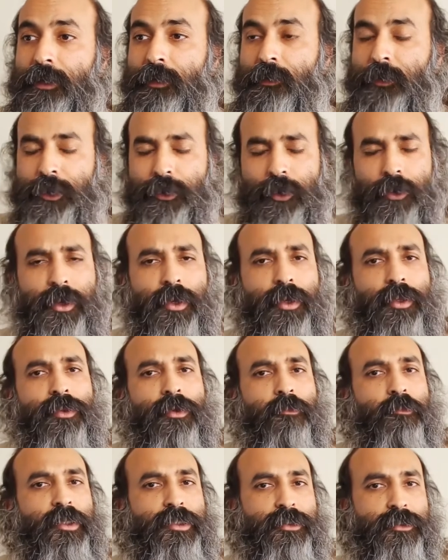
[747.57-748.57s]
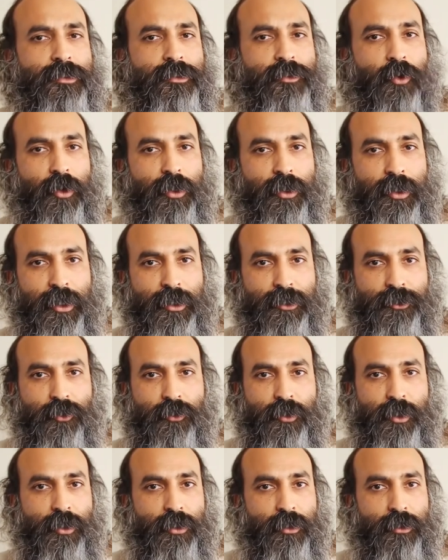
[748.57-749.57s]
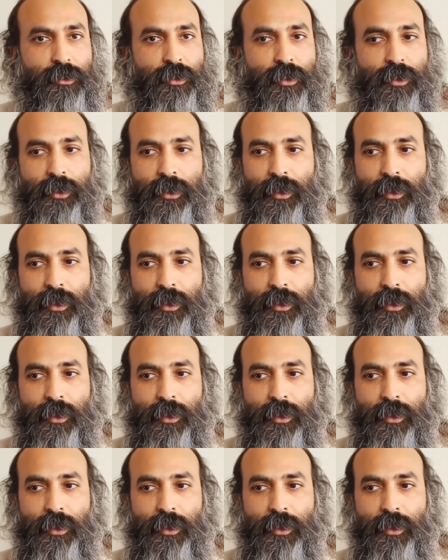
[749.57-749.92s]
We're talking in the business context or in a